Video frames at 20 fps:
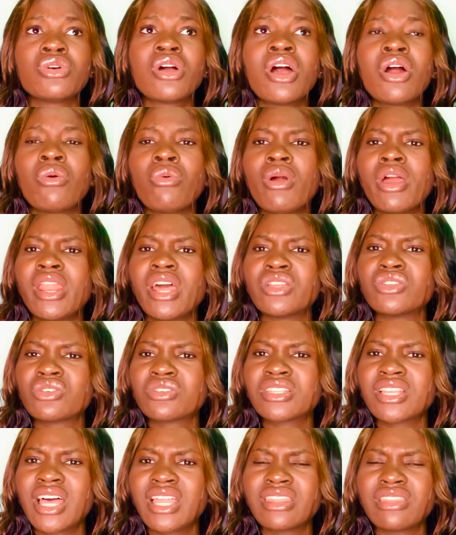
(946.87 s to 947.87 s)
When I just
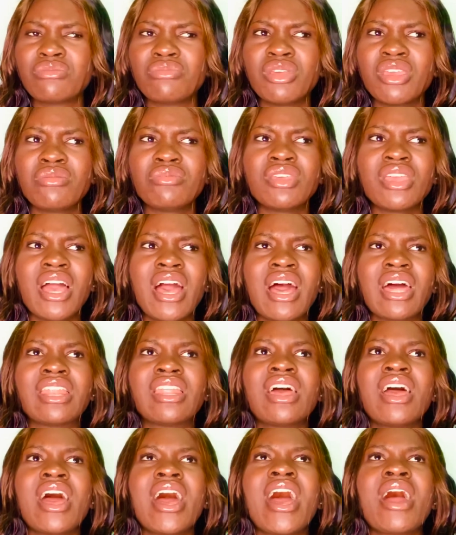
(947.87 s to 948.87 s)
had the baby and
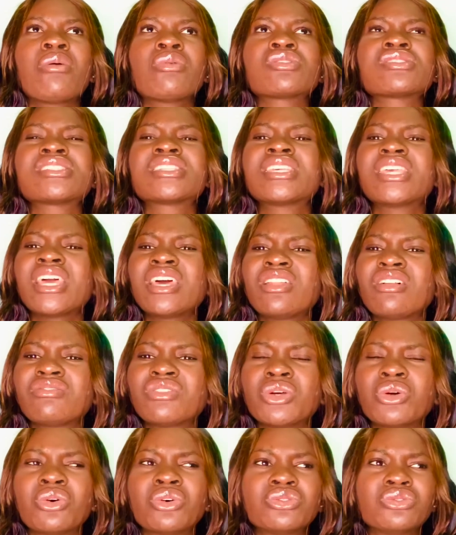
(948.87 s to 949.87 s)
I was scared of the
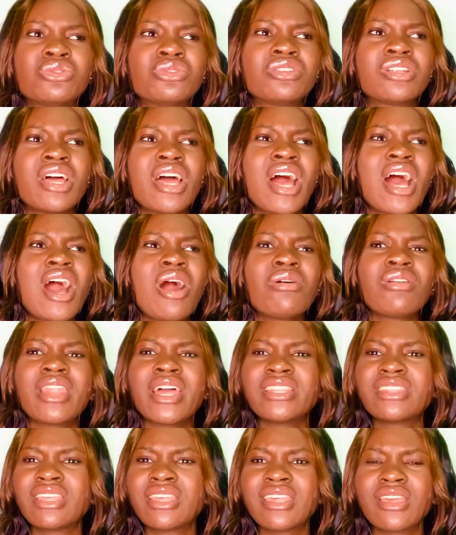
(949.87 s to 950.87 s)
unknown. How will I
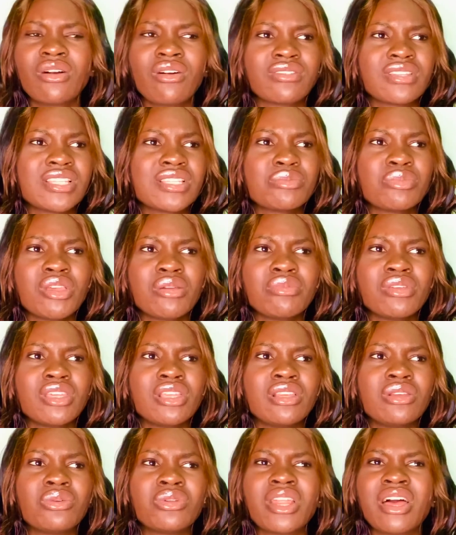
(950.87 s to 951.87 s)
take care of this baby
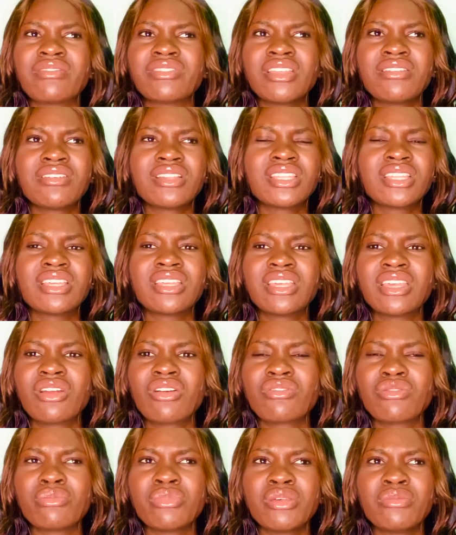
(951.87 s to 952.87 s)
alone? I've never taken care of a
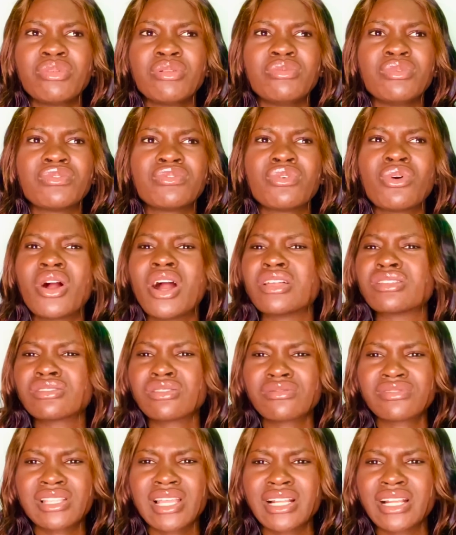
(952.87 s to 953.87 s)
baby before and stuff
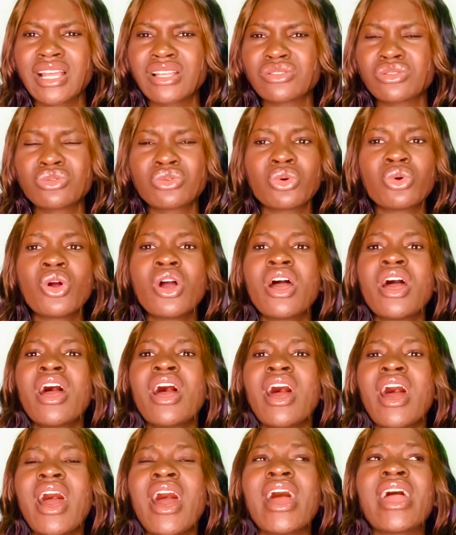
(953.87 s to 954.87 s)
like that. So
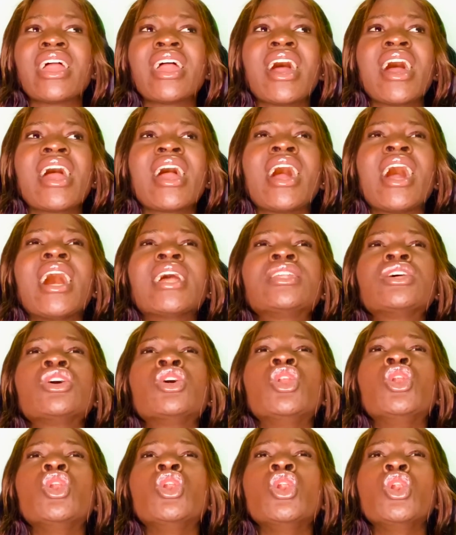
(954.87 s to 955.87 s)
I had a
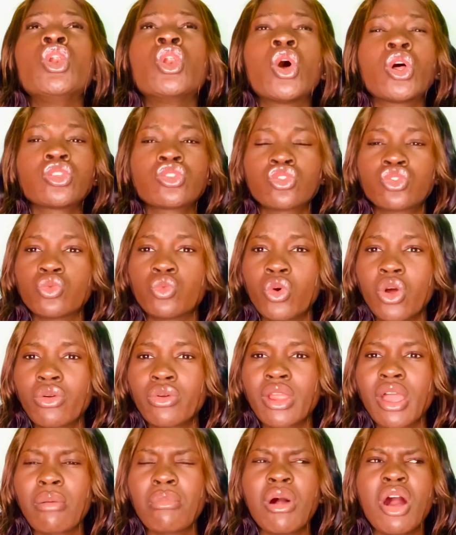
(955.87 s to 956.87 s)
lot to worry
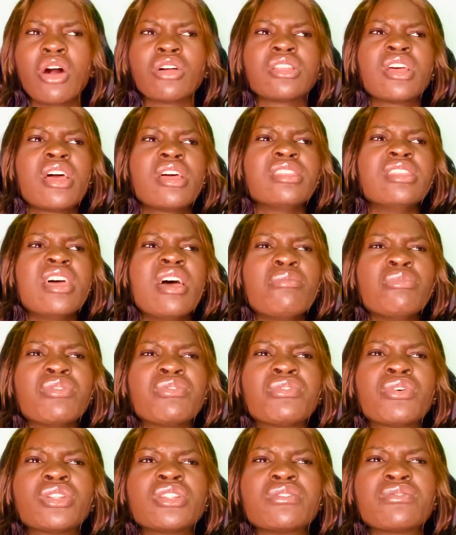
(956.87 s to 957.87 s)
about. Then
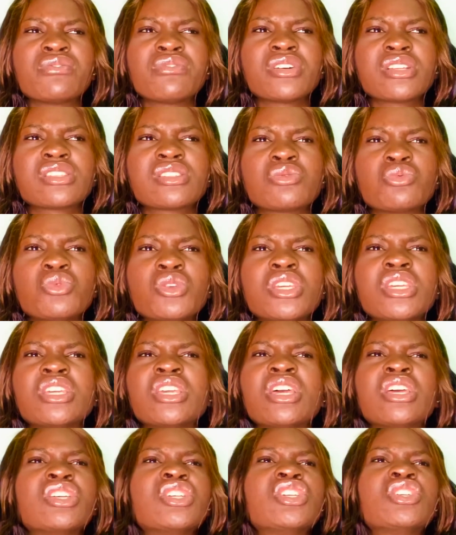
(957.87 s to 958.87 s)
before the first week,
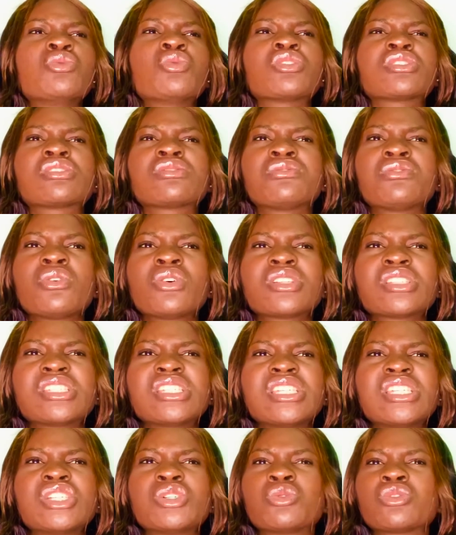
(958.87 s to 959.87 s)
she was fuzzy,
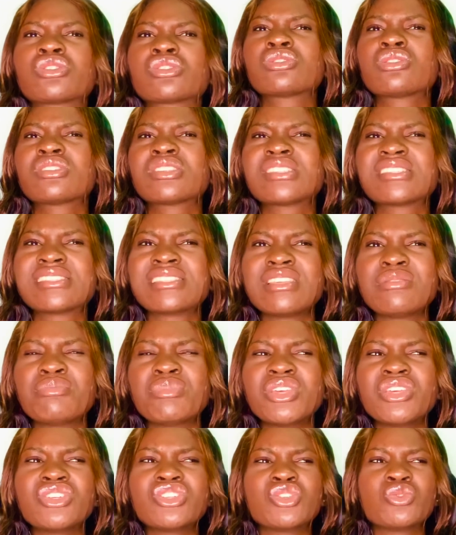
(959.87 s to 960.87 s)
she was
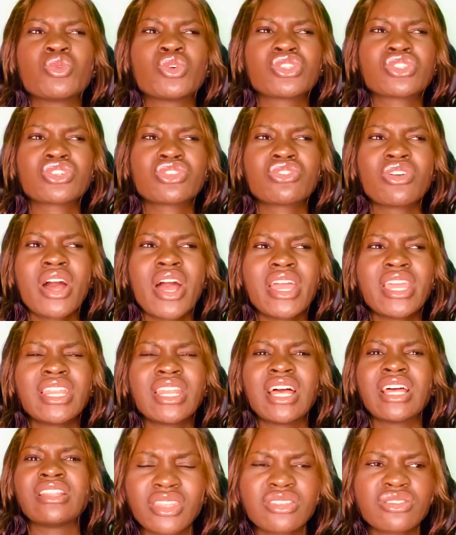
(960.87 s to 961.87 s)
sleeping, she was crying,
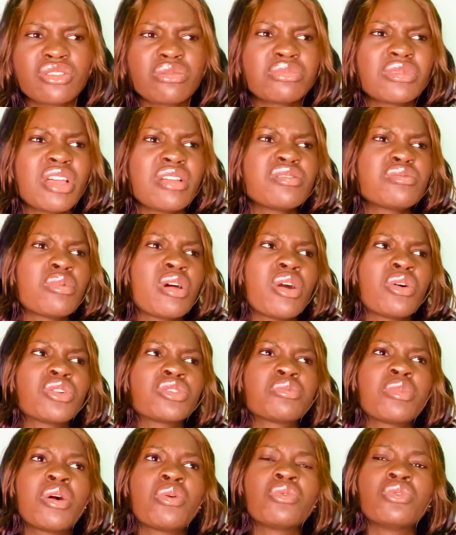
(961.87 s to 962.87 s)
and sometimes my
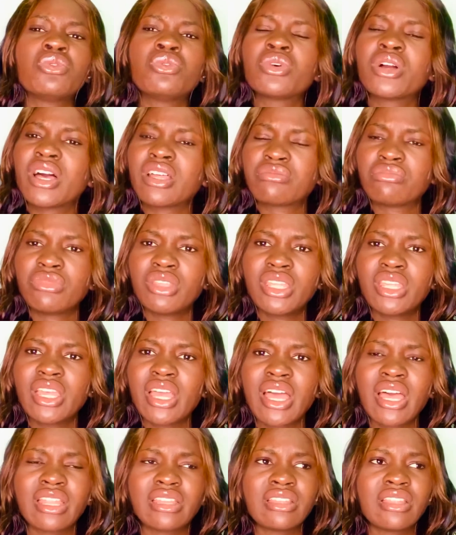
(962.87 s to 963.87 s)
husband will look at me
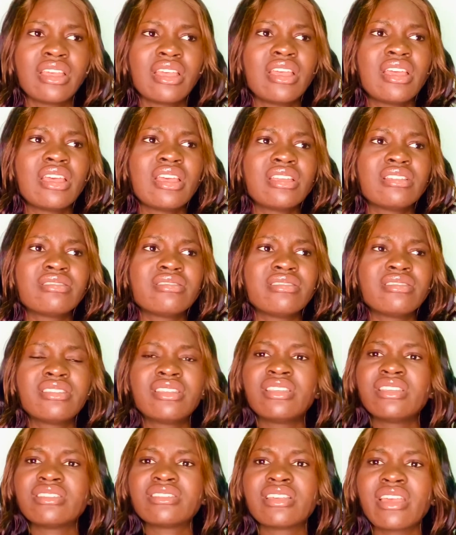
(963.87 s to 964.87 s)
and
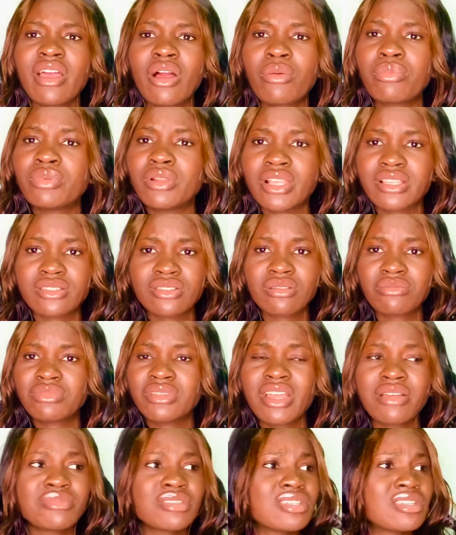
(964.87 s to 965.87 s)
he's helpless. Sometimes
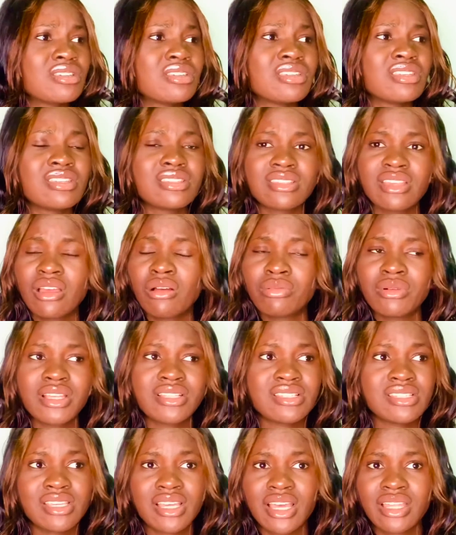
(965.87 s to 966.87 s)
he's helpless. He
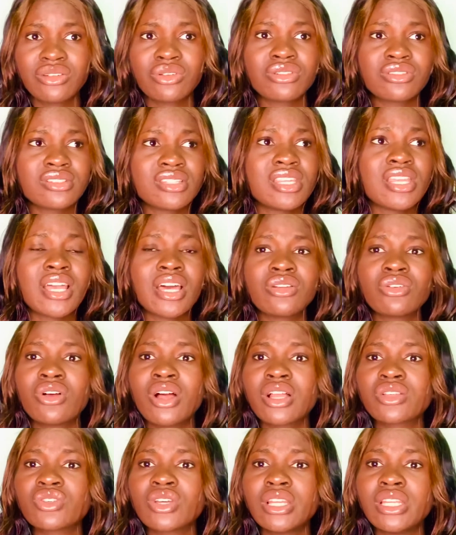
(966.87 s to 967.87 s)
cannot
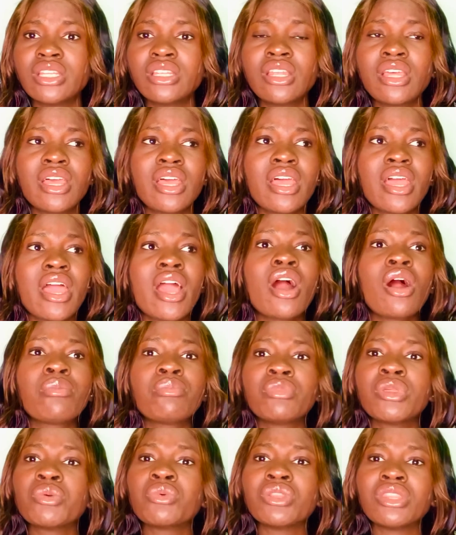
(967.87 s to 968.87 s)
actually help me
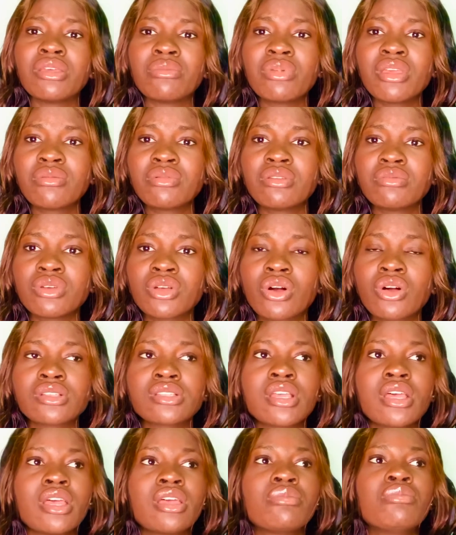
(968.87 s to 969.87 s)
with the baby because
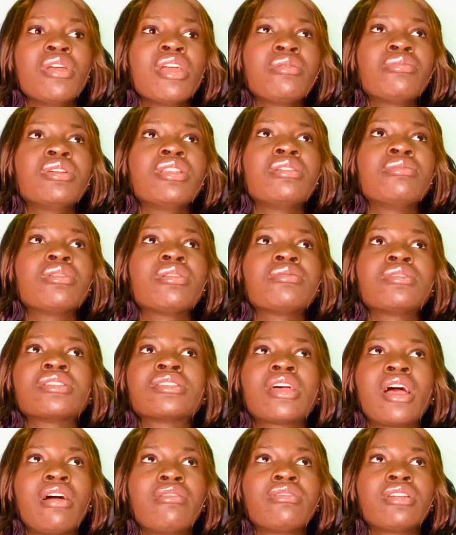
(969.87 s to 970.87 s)
maybe the baby is
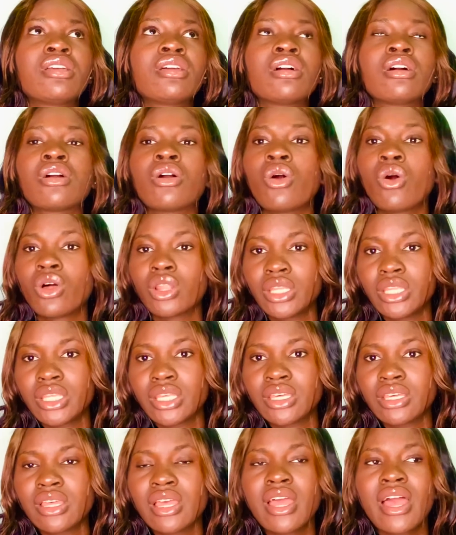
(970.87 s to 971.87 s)
having a colic,
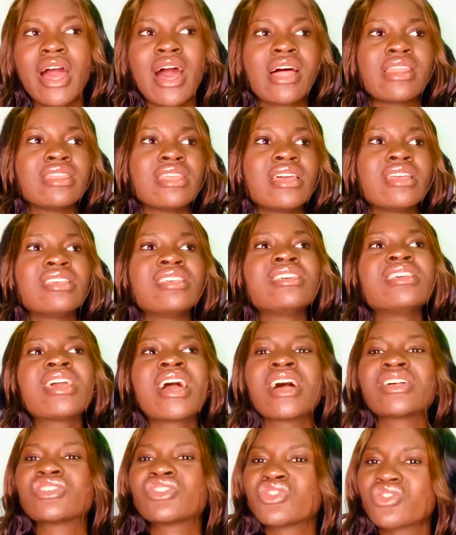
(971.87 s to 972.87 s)
and then he has
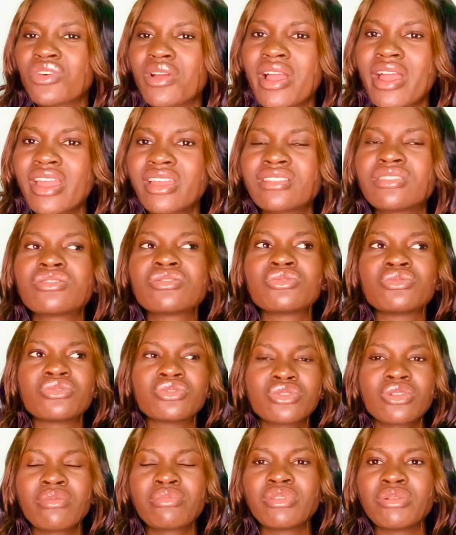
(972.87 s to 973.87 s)
tried to
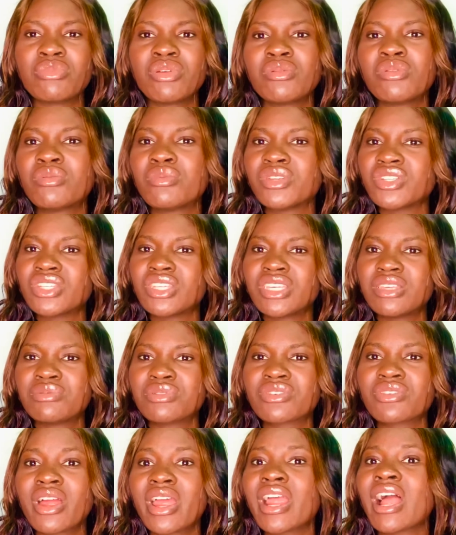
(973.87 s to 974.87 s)
stop the baby but she keeps
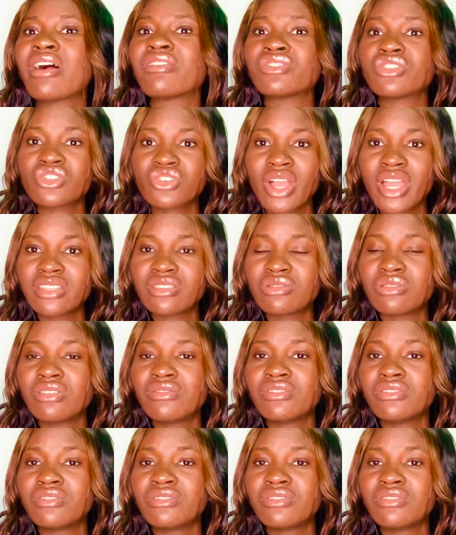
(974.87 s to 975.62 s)
crying. I've tried to give